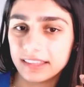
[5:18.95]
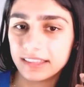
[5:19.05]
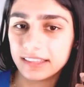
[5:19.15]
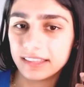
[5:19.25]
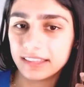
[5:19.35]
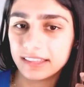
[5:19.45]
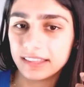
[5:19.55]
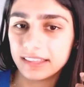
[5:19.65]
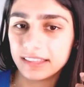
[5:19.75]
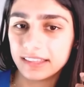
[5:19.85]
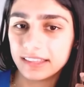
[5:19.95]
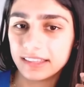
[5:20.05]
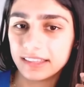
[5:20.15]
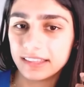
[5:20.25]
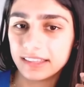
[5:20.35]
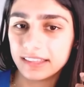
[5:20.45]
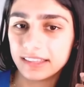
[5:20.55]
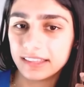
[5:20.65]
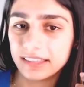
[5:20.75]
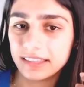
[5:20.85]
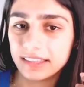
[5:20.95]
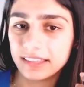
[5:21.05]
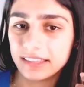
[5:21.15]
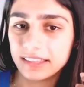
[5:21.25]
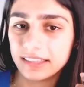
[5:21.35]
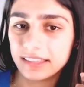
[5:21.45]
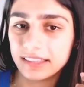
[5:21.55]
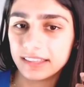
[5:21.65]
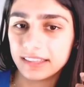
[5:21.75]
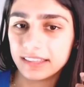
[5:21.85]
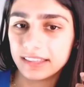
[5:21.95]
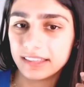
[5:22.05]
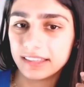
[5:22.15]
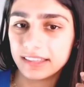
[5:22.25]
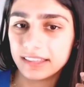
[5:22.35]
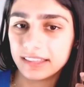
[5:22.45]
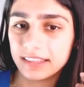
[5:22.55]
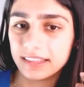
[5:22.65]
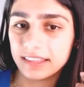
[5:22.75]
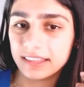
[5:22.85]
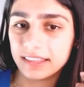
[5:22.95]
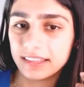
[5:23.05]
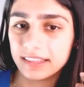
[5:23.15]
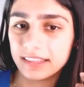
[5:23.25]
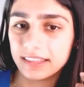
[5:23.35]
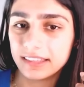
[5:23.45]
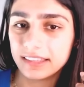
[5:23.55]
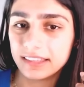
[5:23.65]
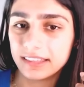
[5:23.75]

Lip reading: No words are spoken by the person on screen.